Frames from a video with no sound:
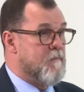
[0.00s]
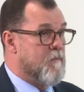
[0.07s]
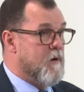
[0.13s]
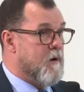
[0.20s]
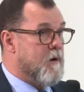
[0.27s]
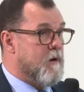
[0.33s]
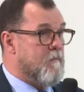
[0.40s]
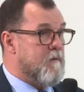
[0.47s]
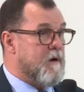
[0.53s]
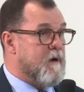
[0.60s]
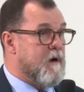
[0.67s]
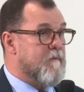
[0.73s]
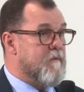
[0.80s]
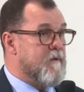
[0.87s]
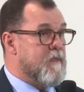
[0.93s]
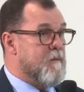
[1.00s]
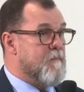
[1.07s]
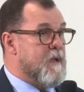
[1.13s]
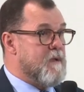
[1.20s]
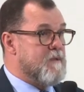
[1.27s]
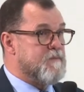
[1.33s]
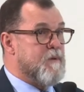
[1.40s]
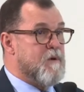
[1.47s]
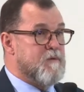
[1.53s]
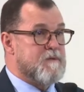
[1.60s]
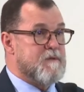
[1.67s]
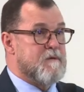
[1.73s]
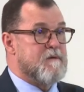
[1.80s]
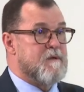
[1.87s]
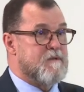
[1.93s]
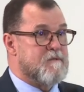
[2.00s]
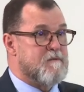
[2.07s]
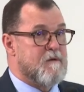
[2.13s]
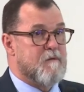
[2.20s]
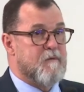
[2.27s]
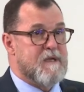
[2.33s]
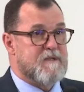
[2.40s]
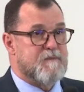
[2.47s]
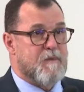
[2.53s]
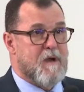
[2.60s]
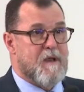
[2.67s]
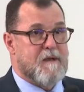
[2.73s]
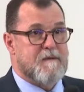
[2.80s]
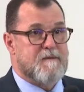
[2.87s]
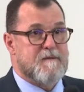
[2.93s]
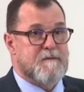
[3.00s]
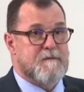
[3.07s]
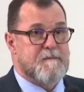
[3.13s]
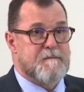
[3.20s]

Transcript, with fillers: we're going to recover them as post industrial waste products.